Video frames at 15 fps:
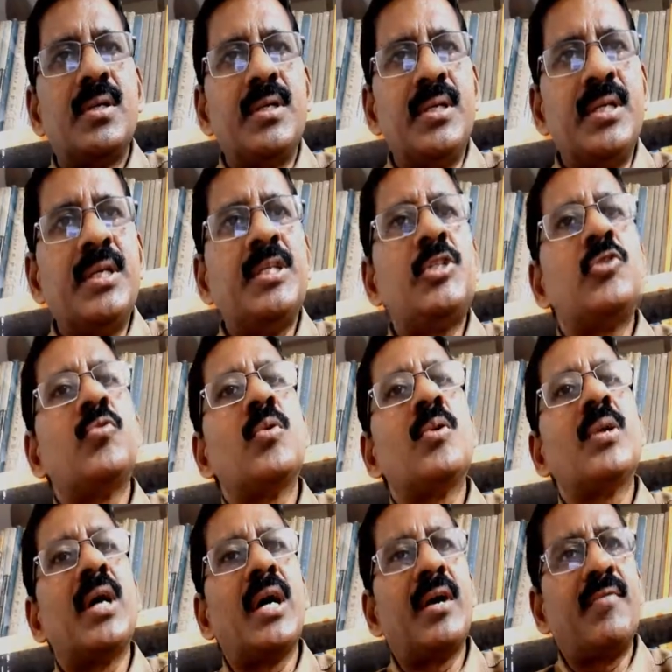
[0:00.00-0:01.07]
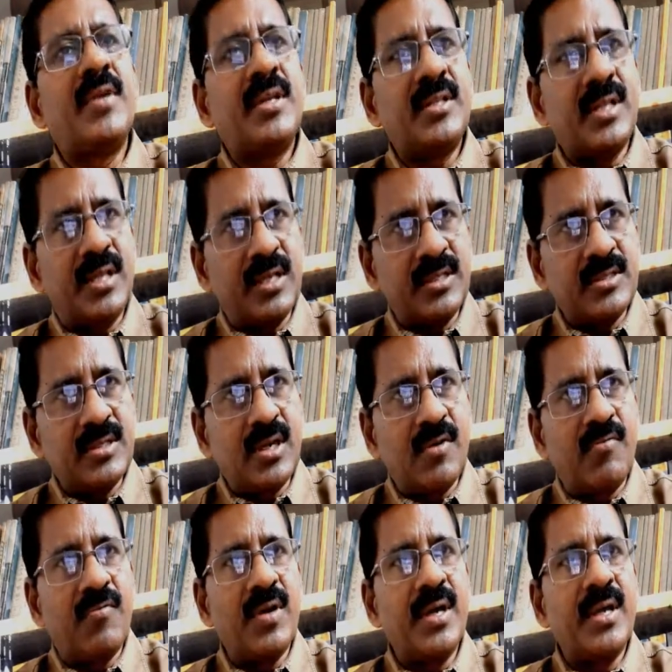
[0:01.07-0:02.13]
each one having the risk
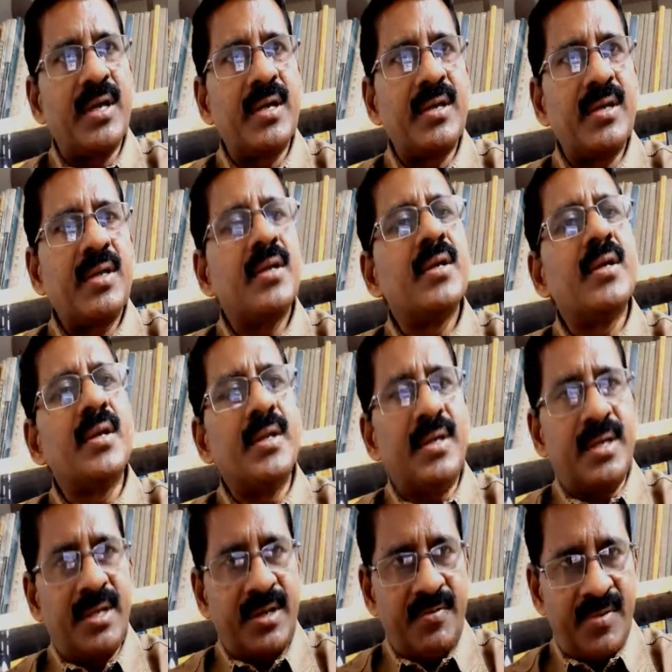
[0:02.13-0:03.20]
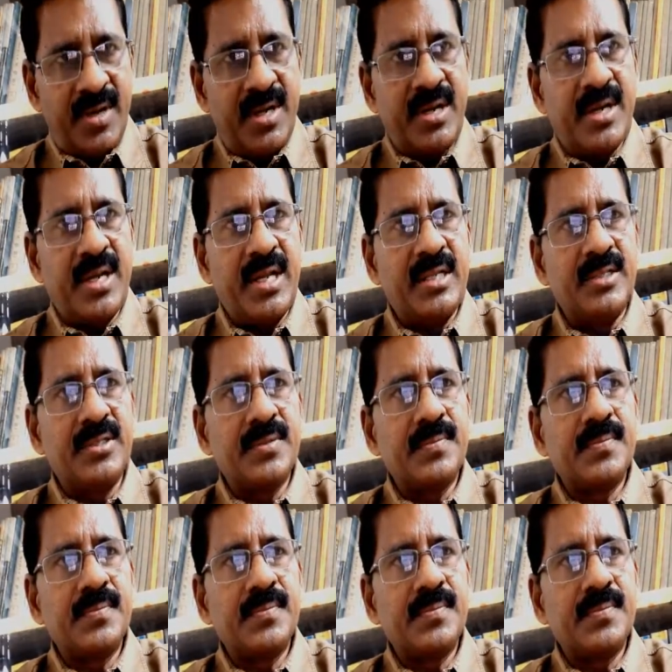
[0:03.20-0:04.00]
of fire in a different range.